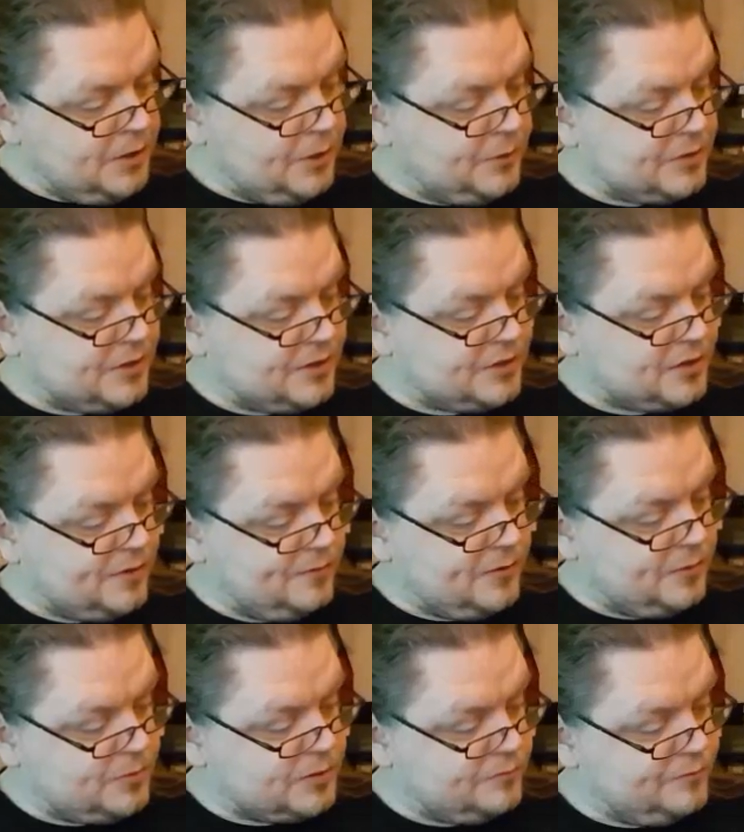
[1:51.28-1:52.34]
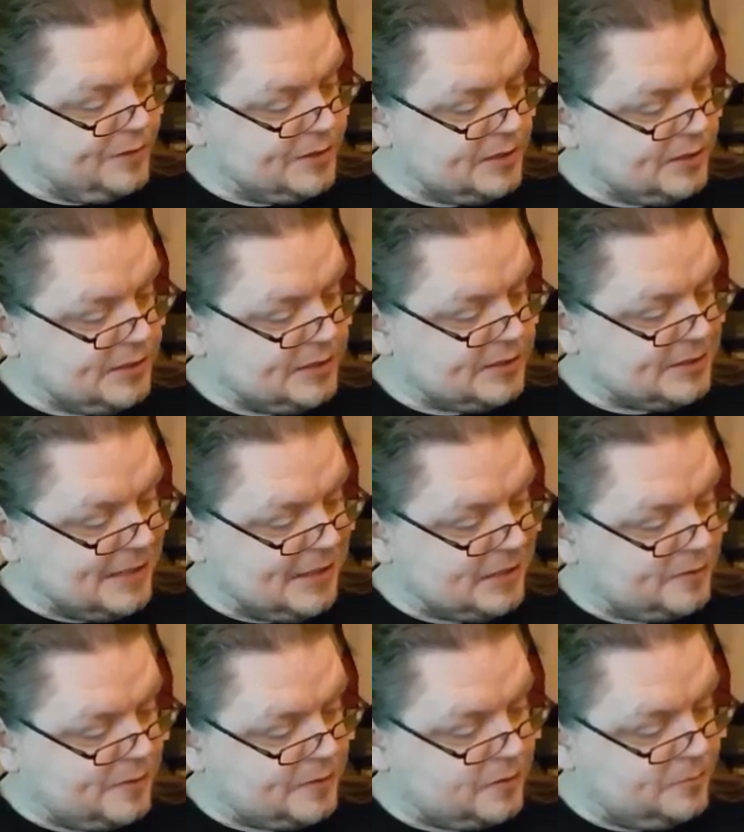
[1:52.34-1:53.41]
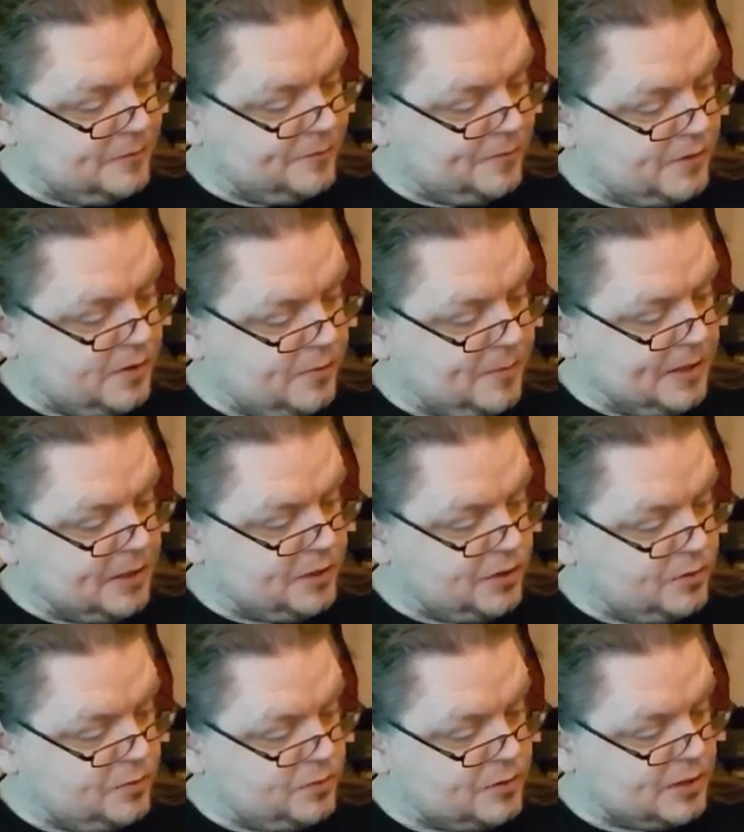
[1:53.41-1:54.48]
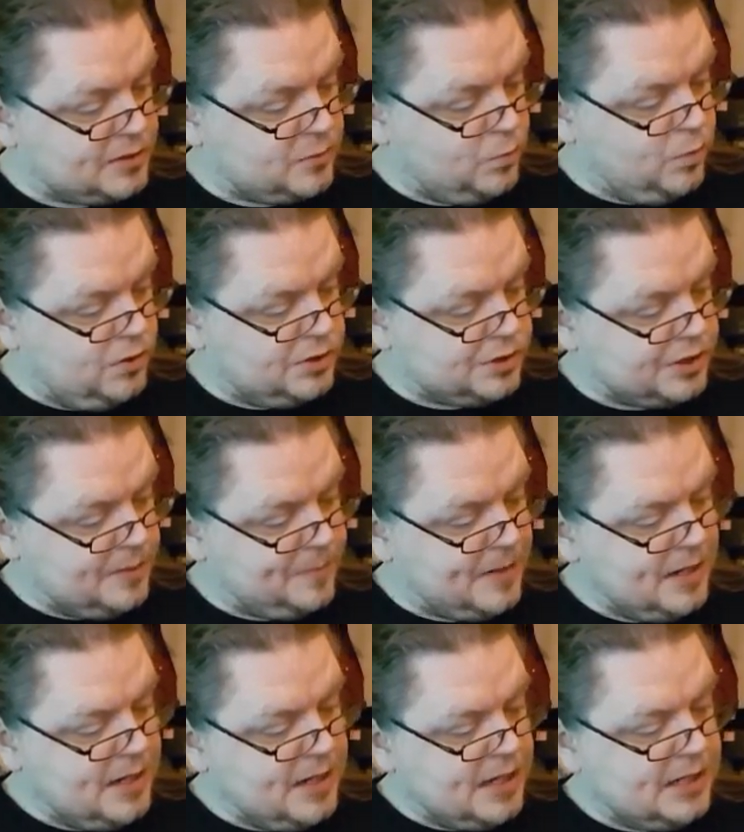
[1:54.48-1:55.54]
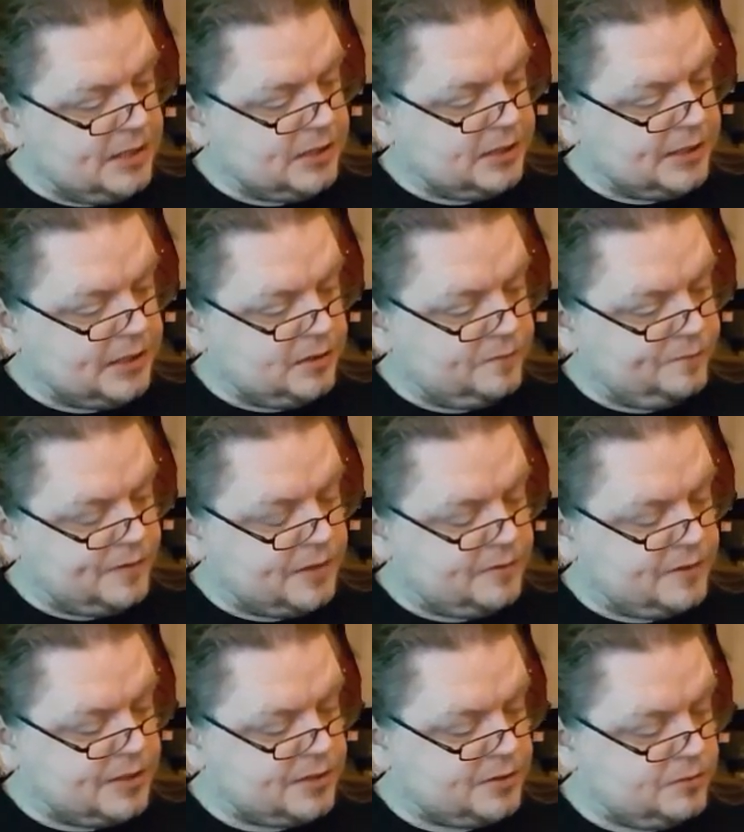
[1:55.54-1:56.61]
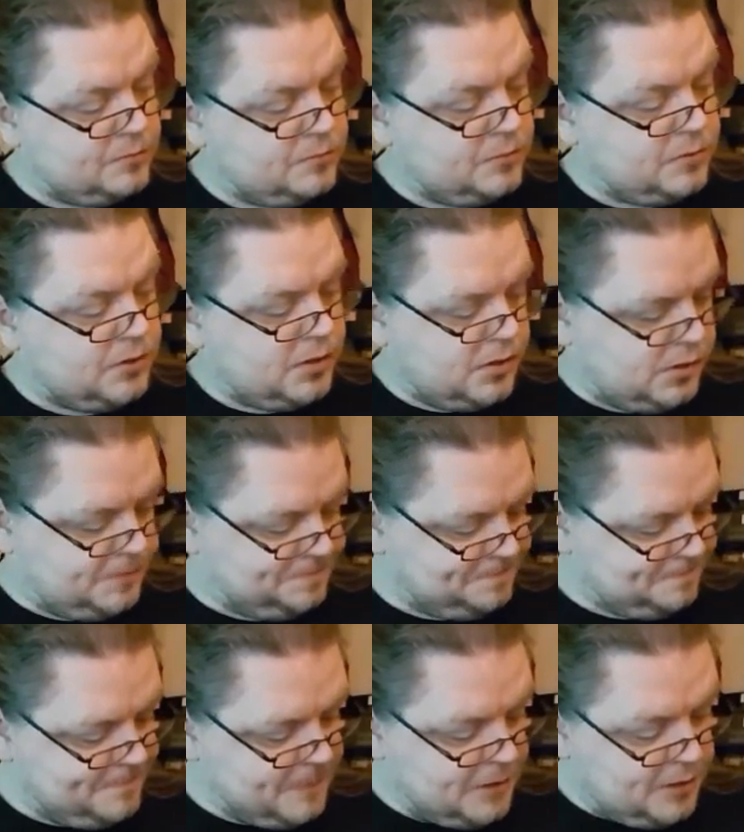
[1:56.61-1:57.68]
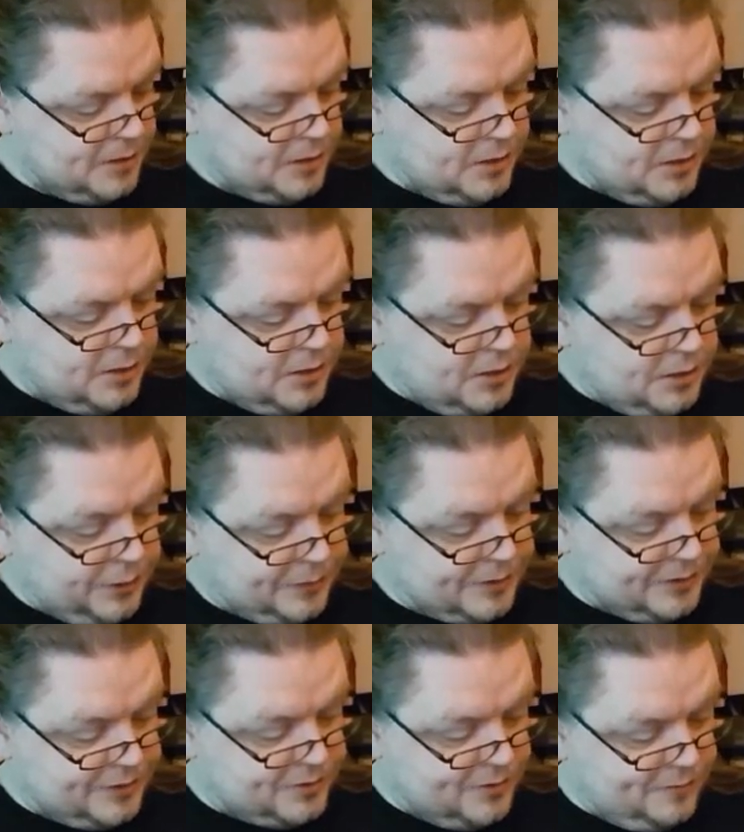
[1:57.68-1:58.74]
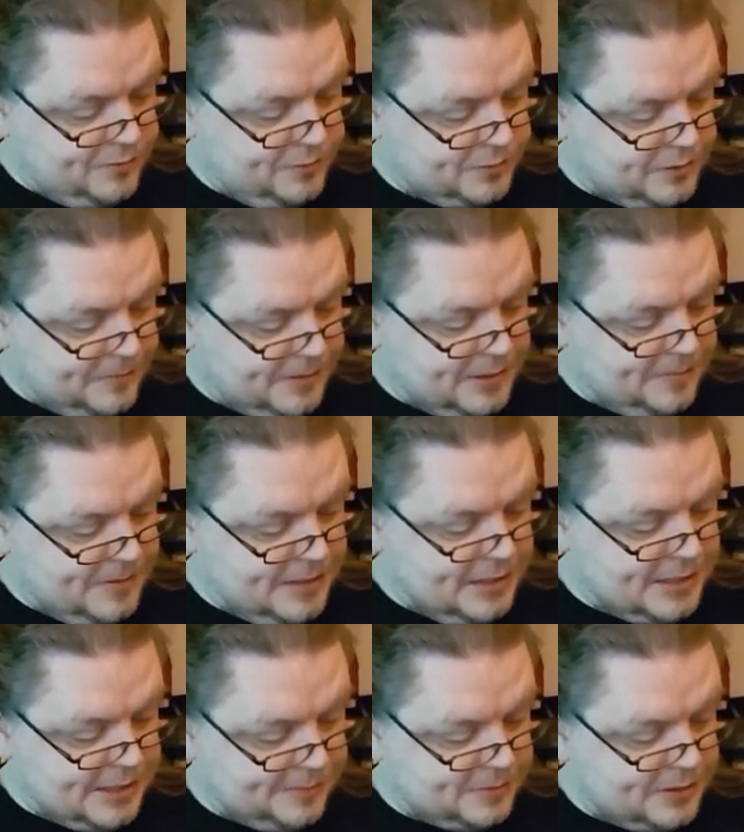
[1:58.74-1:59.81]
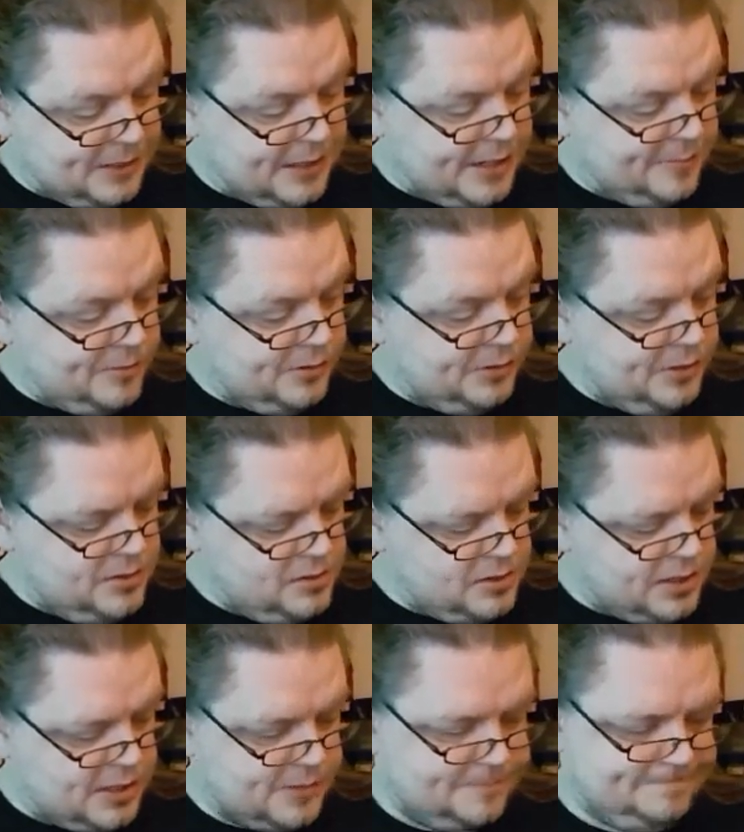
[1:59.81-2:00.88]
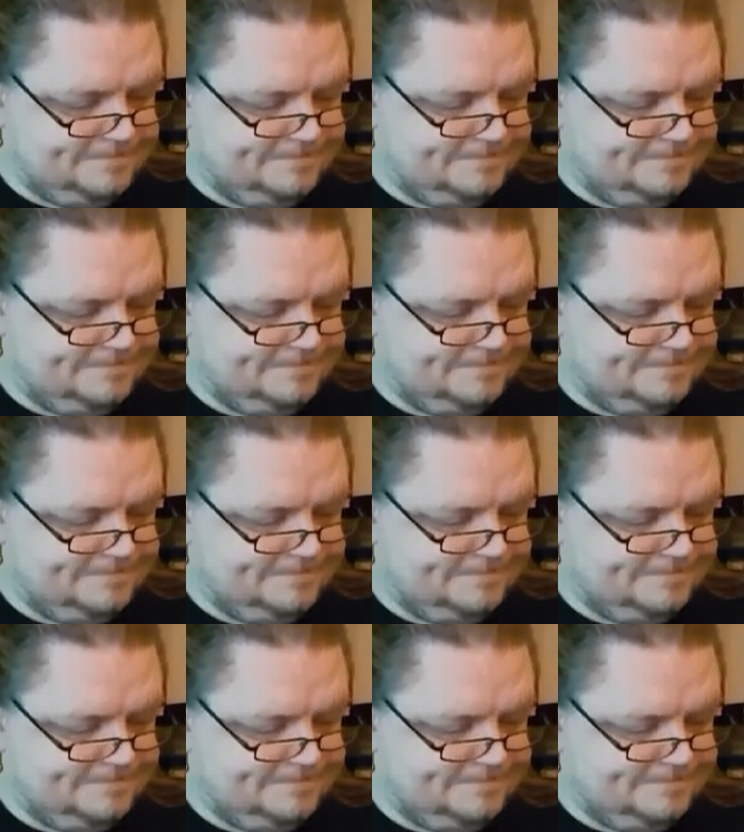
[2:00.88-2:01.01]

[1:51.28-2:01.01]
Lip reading: U.S.S. Discovery was originally a science vessel before being used as a warship in the Klingon Federation War. U.S.S. Discovery was commanded by Captain Gabriel Loca.